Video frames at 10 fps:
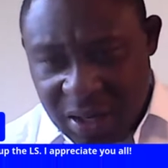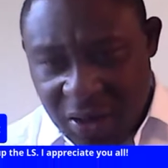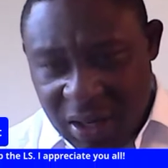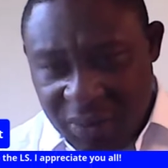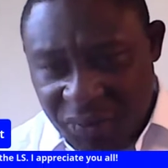
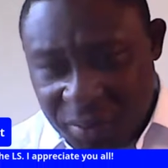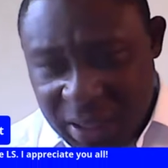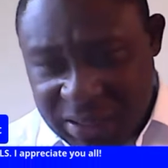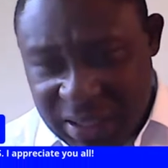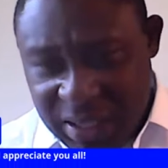Hello,
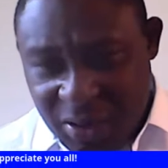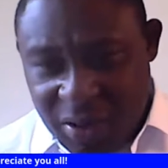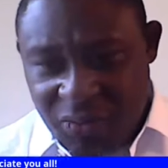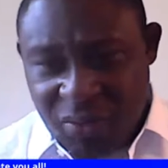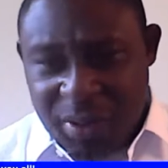information.
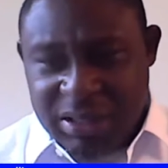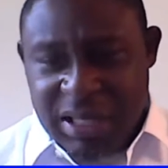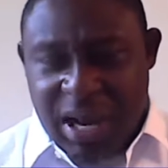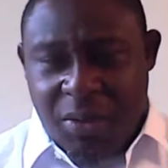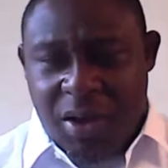Hello,
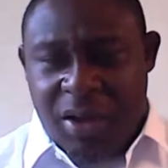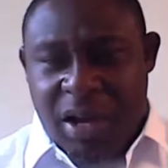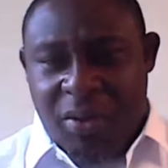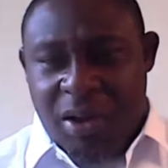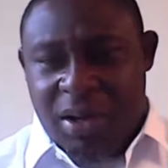information. How are
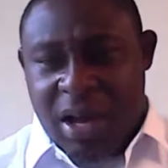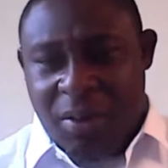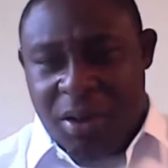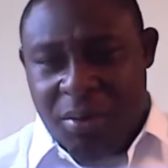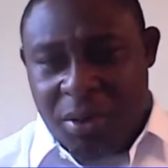you? How are you?
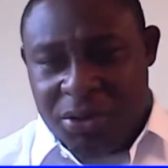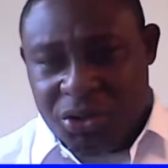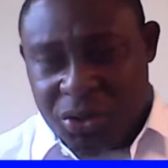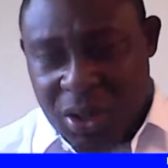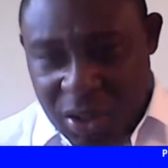How are you?
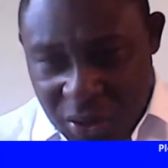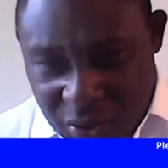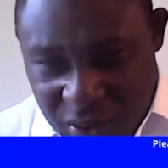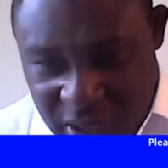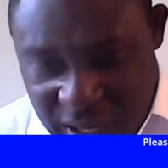Bonjour.
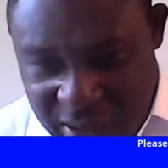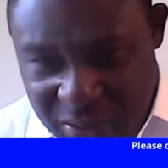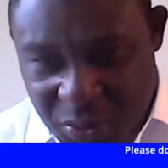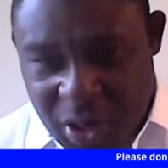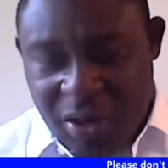Oh,
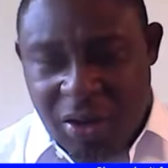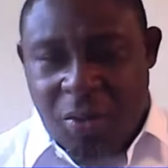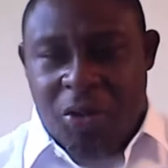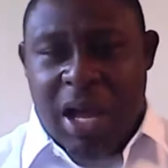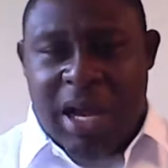yes.
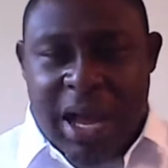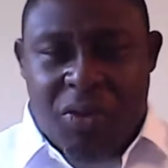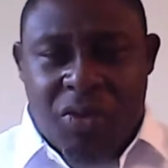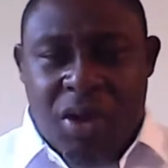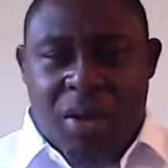Welcome,
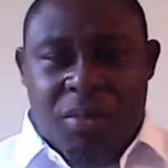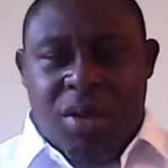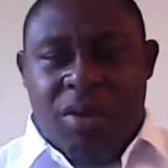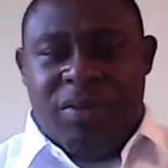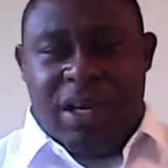Ulakayu.
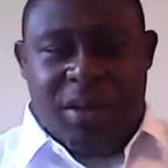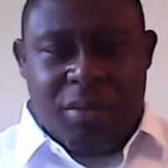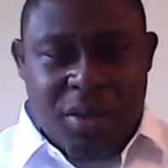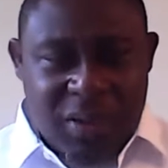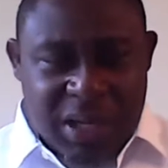Bienvenue,
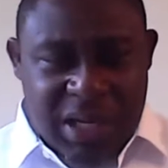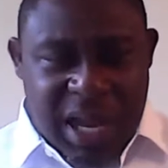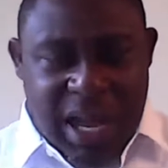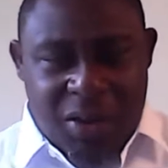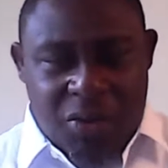bienvenue,
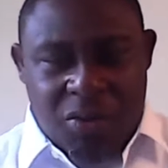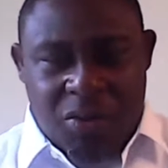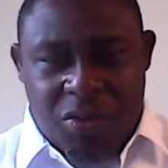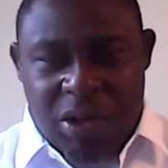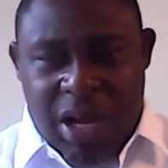
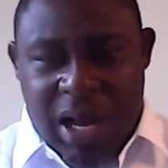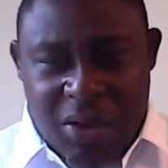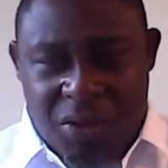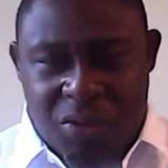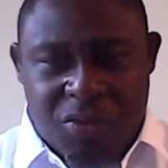Lakayu,
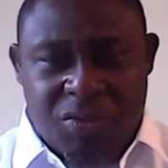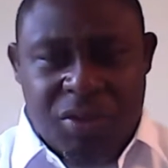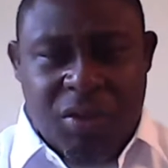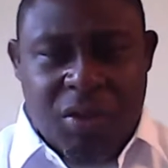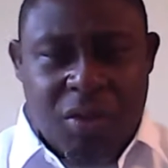Ulakayu,
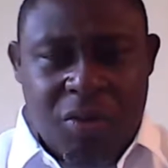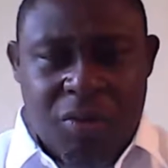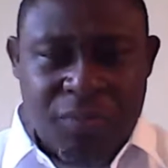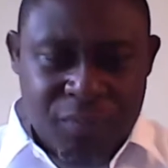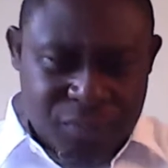Uviko.